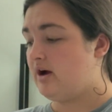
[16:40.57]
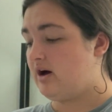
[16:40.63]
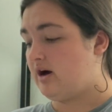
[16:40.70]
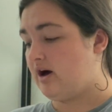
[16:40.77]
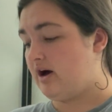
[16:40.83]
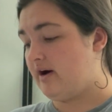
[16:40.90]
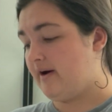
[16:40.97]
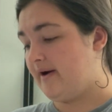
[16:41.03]

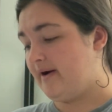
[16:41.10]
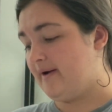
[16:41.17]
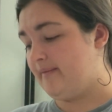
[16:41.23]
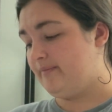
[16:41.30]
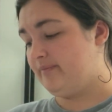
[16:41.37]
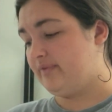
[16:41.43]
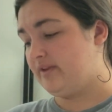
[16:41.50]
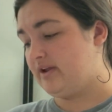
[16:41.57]

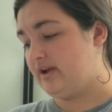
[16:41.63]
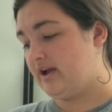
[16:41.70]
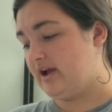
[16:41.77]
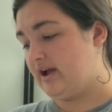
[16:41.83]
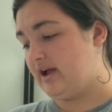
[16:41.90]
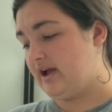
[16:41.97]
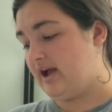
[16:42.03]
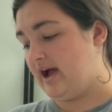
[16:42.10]

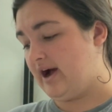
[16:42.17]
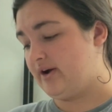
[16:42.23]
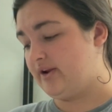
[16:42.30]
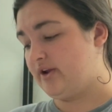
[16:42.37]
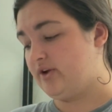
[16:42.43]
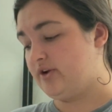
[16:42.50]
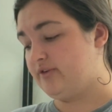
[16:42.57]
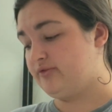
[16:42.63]
How to
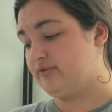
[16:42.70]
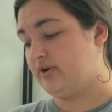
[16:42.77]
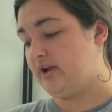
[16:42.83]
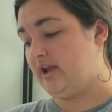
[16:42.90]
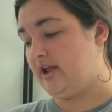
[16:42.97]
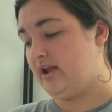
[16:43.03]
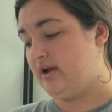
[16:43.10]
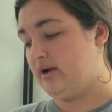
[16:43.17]
go to
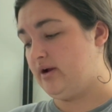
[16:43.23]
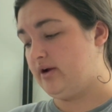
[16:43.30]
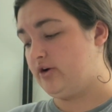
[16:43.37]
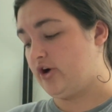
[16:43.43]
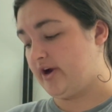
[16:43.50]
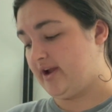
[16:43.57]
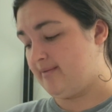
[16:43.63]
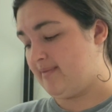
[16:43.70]
free
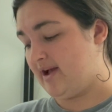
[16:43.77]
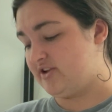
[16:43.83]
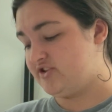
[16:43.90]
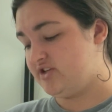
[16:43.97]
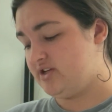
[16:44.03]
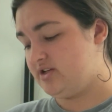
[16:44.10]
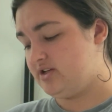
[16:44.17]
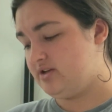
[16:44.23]
cricket
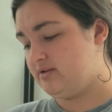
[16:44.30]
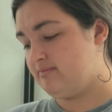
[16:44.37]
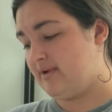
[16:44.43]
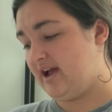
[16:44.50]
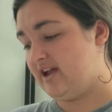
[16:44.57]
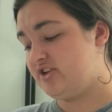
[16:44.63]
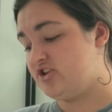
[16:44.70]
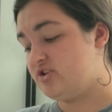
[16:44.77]
matches,
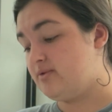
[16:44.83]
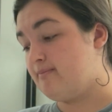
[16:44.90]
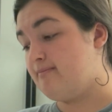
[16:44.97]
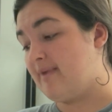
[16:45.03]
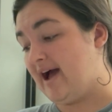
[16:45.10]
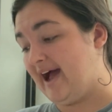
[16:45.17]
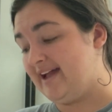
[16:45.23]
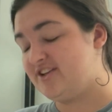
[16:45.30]

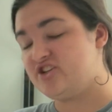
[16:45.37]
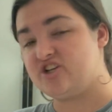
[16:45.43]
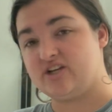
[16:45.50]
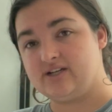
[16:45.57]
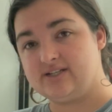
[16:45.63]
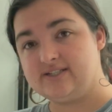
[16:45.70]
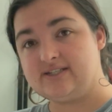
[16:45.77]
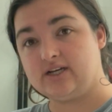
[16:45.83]

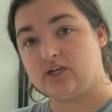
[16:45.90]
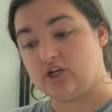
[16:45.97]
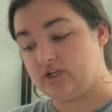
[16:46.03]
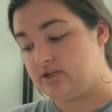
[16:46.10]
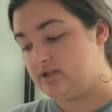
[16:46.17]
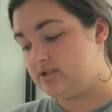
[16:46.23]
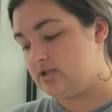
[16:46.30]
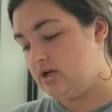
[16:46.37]

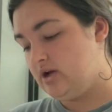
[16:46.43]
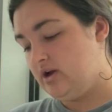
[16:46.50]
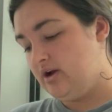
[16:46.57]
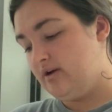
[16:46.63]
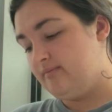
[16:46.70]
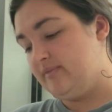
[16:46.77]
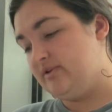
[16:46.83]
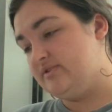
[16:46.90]
goodness,
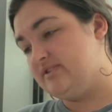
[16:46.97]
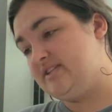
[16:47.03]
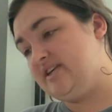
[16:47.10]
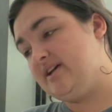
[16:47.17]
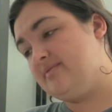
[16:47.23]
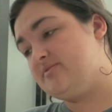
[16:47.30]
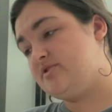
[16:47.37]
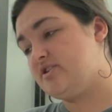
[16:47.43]

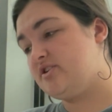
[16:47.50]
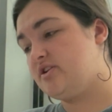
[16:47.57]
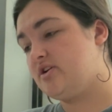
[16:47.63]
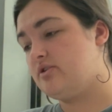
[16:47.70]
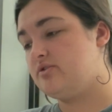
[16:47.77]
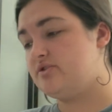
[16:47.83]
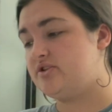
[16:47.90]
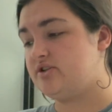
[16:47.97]
museums you can
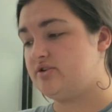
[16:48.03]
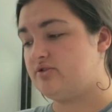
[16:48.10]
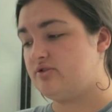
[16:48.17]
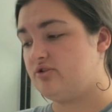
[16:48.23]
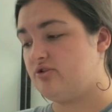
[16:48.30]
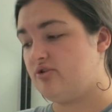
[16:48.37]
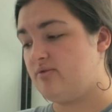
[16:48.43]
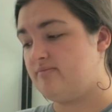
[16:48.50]
go
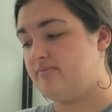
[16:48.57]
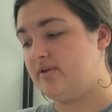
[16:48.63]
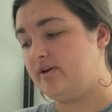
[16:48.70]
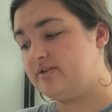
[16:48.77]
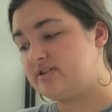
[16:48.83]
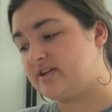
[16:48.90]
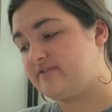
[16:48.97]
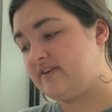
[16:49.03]
to,
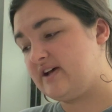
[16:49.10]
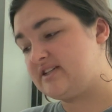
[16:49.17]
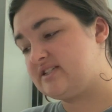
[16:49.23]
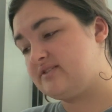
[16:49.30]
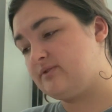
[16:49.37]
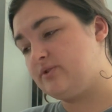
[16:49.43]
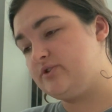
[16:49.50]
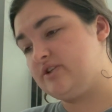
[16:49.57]
music
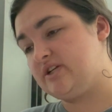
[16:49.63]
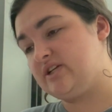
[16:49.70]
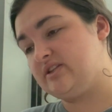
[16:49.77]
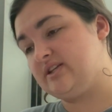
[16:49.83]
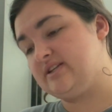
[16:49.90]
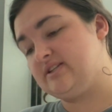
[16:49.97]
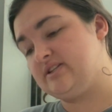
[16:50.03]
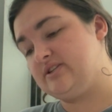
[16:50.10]
festivals you can
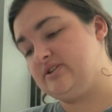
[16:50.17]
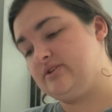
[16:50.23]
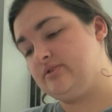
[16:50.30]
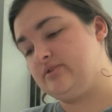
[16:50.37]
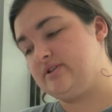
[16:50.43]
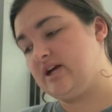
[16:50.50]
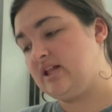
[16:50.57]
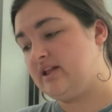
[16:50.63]
listen to,
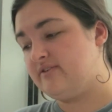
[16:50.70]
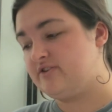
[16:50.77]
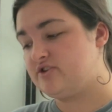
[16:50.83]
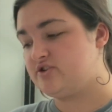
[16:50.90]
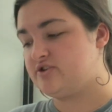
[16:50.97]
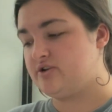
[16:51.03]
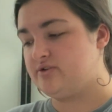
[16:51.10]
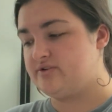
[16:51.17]

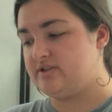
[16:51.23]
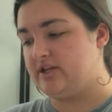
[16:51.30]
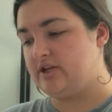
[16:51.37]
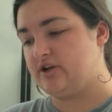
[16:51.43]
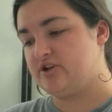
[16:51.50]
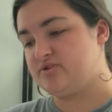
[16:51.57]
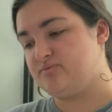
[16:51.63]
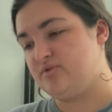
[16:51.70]
television shows,
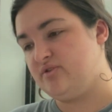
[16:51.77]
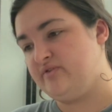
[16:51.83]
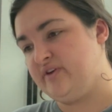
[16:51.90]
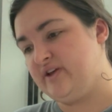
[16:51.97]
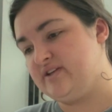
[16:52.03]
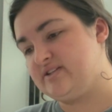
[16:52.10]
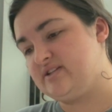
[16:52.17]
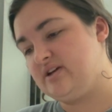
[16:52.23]
theaters,
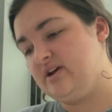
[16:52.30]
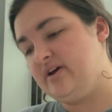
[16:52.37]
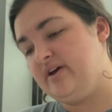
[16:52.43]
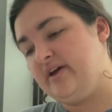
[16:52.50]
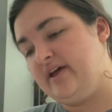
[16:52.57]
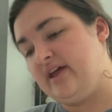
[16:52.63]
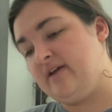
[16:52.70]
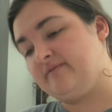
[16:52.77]
movies,
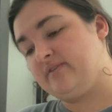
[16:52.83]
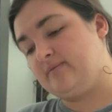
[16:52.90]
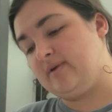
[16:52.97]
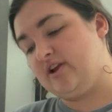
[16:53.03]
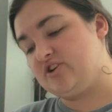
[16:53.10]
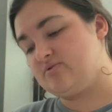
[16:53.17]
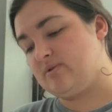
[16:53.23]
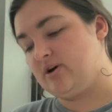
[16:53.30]

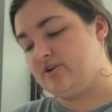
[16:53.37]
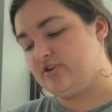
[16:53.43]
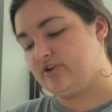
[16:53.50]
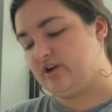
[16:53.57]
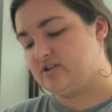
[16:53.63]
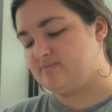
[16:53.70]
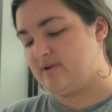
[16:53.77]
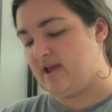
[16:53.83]
information about
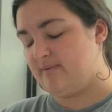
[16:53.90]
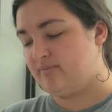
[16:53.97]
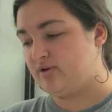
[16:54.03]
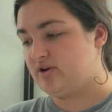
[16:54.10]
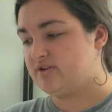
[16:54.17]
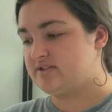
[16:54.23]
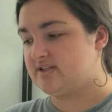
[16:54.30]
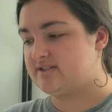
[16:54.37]
underground
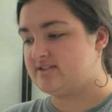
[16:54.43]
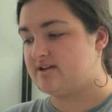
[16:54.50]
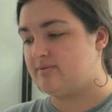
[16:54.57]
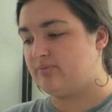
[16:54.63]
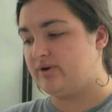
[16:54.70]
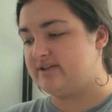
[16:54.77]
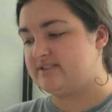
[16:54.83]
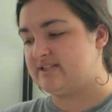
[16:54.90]
papers, the
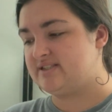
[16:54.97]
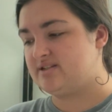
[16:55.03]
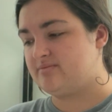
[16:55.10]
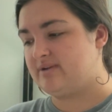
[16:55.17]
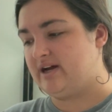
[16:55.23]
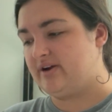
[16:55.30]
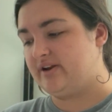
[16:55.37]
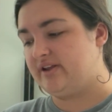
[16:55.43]
subway system
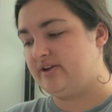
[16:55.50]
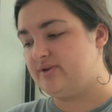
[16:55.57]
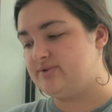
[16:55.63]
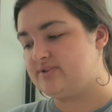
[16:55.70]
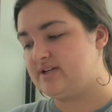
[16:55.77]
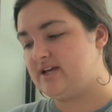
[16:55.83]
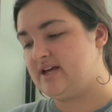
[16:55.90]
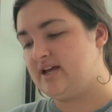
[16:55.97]
and how to
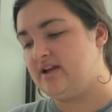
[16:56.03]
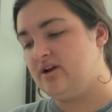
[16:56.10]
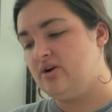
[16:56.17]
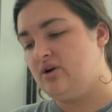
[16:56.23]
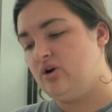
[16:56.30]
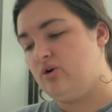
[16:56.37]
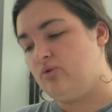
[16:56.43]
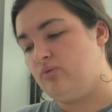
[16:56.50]
use it,
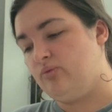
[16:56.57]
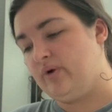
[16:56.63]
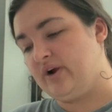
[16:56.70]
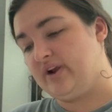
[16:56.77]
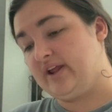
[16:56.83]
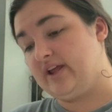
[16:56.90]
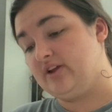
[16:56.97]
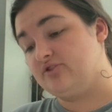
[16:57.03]
where
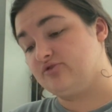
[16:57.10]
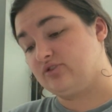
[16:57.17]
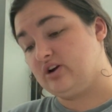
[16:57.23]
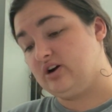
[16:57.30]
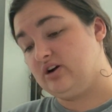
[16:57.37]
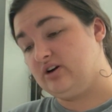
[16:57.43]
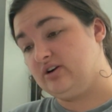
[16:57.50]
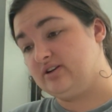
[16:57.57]
to get
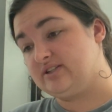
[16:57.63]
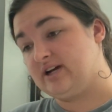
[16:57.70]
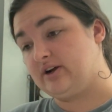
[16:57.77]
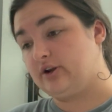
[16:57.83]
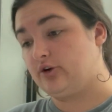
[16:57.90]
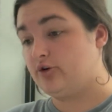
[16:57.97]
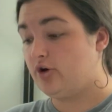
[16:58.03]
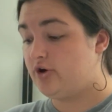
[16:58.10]
drugs, how
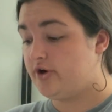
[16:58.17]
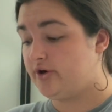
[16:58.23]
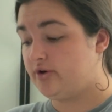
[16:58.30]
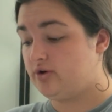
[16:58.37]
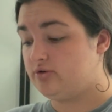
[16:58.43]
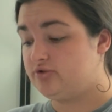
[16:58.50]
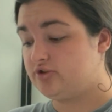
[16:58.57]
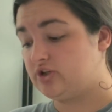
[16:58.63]
to grow your
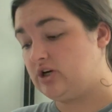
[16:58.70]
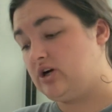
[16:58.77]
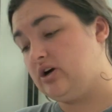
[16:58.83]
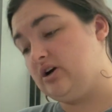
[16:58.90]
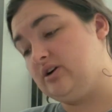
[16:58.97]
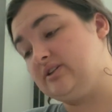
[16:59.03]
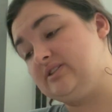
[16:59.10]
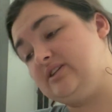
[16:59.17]
own
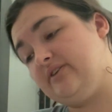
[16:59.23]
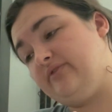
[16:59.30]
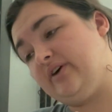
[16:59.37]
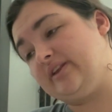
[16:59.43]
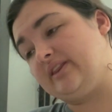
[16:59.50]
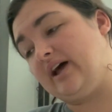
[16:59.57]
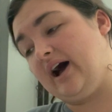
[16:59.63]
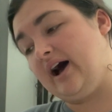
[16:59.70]
drugs, stuff
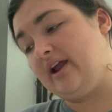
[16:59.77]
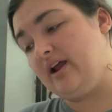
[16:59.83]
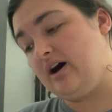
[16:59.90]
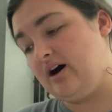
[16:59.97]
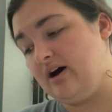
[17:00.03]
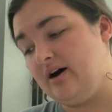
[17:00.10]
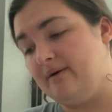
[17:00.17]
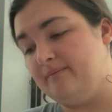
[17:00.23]
like that.
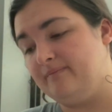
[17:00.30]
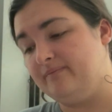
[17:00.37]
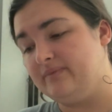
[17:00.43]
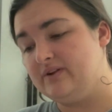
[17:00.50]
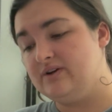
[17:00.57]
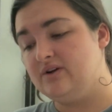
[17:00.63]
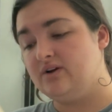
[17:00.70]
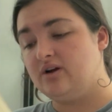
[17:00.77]

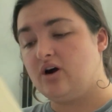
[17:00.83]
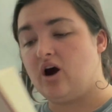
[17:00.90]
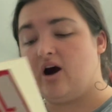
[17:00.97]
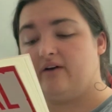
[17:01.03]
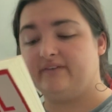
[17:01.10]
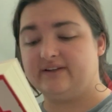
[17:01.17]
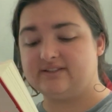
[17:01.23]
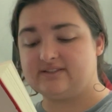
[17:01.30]

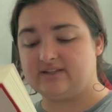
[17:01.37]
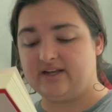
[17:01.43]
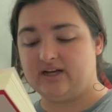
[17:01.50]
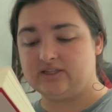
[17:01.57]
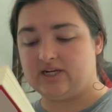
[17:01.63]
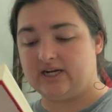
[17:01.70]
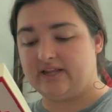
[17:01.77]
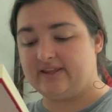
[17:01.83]
Obviously, a
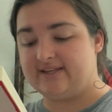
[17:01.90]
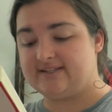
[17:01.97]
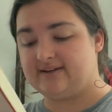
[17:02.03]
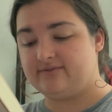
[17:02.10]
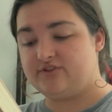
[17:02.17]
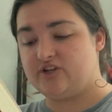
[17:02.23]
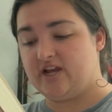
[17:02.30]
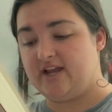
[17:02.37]
lot of these
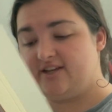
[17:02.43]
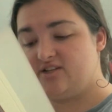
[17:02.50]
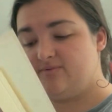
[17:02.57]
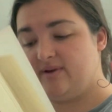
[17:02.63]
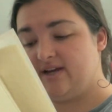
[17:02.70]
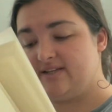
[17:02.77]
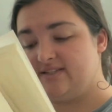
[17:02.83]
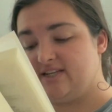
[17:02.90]
have changed
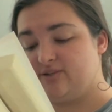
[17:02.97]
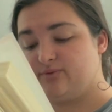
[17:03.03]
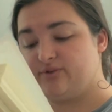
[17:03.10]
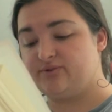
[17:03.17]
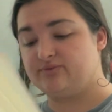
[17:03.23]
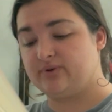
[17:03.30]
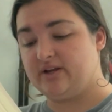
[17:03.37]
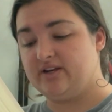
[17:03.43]
because this
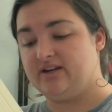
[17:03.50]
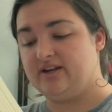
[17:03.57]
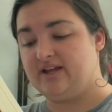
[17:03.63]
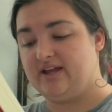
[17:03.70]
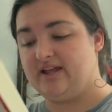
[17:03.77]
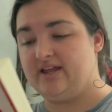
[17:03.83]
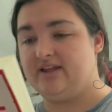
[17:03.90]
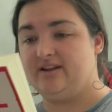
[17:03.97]
was written
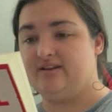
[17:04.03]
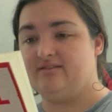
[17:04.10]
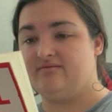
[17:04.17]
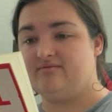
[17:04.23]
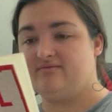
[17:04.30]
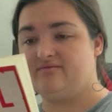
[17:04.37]
in,